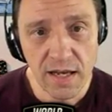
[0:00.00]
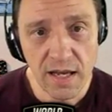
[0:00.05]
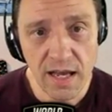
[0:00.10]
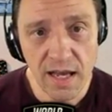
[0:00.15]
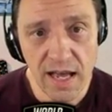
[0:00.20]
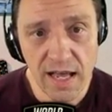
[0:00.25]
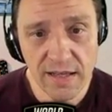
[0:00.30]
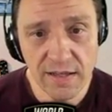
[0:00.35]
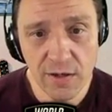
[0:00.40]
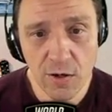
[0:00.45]

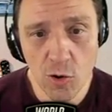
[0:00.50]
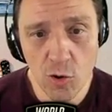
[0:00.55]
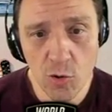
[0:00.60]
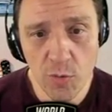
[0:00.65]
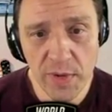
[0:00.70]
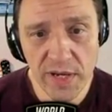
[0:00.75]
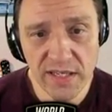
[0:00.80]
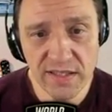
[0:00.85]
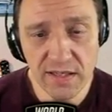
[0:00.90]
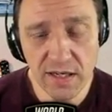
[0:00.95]
And
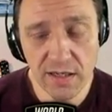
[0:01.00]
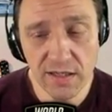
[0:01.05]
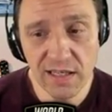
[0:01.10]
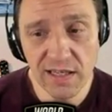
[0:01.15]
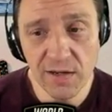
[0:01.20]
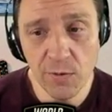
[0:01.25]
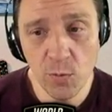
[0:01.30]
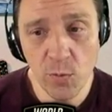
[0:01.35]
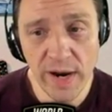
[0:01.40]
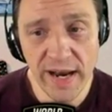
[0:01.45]
Kobe is
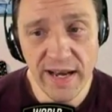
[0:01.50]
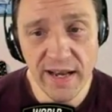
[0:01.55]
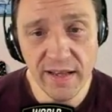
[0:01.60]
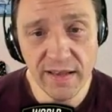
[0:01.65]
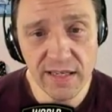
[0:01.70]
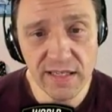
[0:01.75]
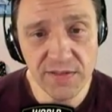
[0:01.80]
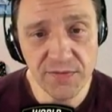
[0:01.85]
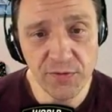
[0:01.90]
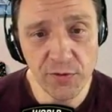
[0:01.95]
currently
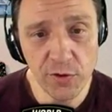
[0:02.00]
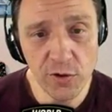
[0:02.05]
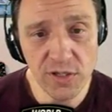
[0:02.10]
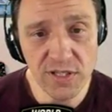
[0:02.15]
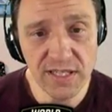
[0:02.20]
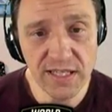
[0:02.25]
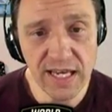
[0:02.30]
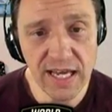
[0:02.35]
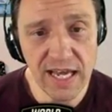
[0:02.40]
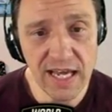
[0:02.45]
winning this
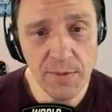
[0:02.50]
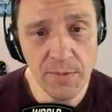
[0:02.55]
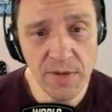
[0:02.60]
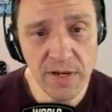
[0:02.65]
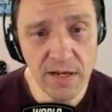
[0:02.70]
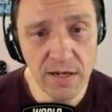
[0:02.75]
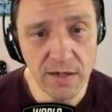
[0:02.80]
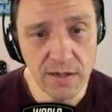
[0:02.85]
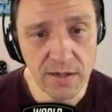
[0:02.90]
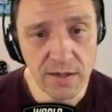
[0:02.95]
first game
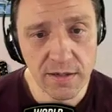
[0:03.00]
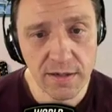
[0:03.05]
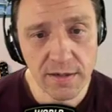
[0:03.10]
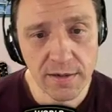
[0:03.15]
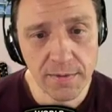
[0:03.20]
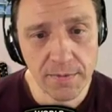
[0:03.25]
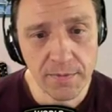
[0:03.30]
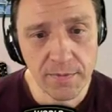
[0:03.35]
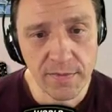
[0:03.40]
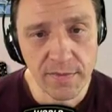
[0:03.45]
here.
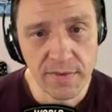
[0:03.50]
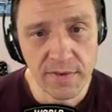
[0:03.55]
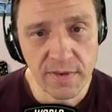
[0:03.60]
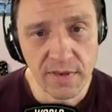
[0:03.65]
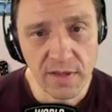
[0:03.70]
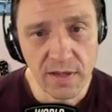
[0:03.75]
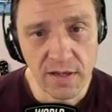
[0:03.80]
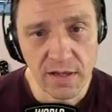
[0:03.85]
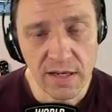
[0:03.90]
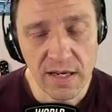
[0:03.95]

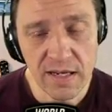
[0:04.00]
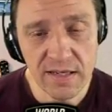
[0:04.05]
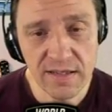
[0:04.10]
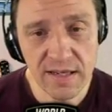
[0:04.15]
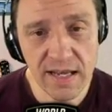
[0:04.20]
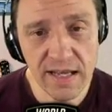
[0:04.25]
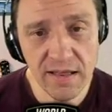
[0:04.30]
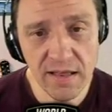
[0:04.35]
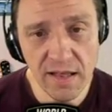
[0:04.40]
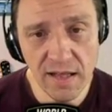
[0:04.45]

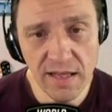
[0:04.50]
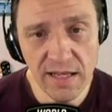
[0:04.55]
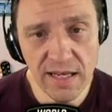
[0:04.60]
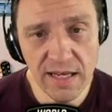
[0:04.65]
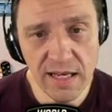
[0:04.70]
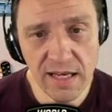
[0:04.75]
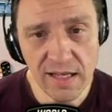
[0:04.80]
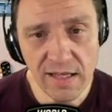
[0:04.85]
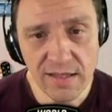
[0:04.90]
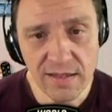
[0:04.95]
He's in the
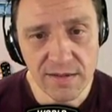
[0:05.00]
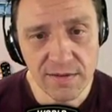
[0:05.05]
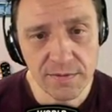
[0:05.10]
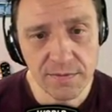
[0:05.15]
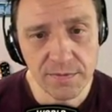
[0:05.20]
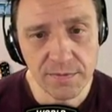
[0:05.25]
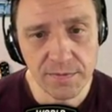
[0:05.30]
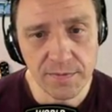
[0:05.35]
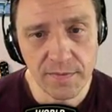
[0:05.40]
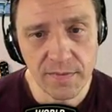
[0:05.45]
lead.
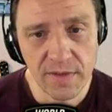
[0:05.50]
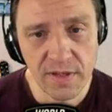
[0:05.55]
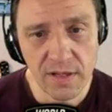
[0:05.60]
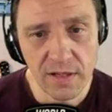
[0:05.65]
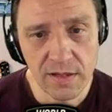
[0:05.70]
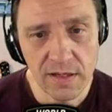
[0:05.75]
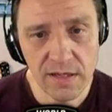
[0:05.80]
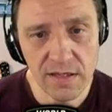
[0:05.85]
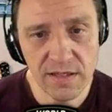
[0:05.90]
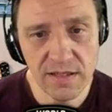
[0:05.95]

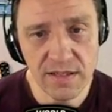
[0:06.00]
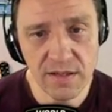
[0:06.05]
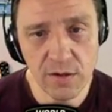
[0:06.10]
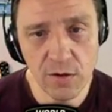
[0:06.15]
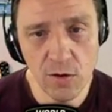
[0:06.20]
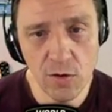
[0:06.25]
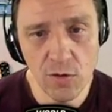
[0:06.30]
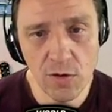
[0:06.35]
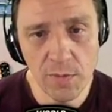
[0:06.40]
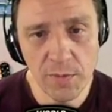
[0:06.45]
There's the
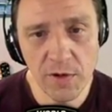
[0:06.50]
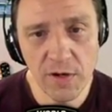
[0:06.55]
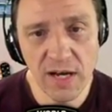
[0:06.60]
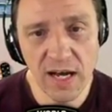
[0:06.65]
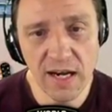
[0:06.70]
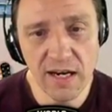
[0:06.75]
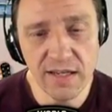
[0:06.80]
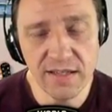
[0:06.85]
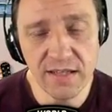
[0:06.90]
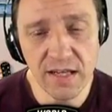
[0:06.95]
golem. You
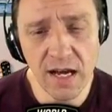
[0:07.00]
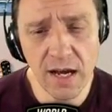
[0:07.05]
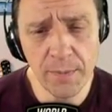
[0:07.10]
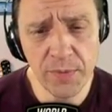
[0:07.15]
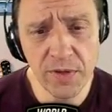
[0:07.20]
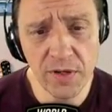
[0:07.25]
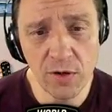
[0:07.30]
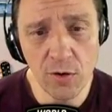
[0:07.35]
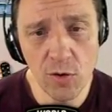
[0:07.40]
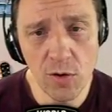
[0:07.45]
gotta
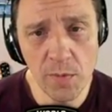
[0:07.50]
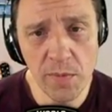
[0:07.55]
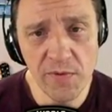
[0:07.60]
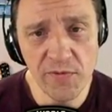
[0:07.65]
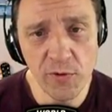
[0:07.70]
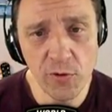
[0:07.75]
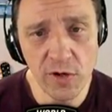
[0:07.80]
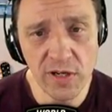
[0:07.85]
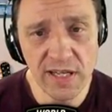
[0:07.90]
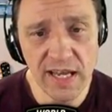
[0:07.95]
stop the golem
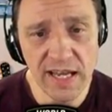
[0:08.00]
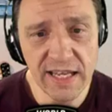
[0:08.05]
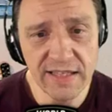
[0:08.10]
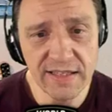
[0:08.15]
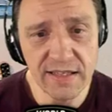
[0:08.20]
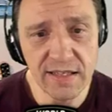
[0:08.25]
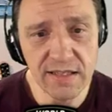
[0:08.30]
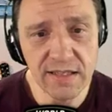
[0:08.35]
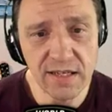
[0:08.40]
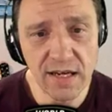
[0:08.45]
before it
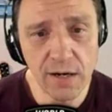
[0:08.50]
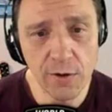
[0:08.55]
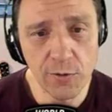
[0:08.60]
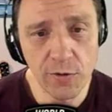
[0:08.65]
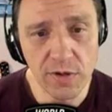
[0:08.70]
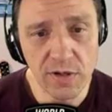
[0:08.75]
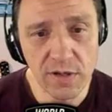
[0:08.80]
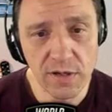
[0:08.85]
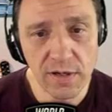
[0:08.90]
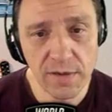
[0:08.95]
hits the
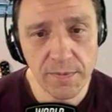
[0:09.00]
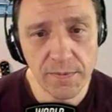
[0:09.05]
tower.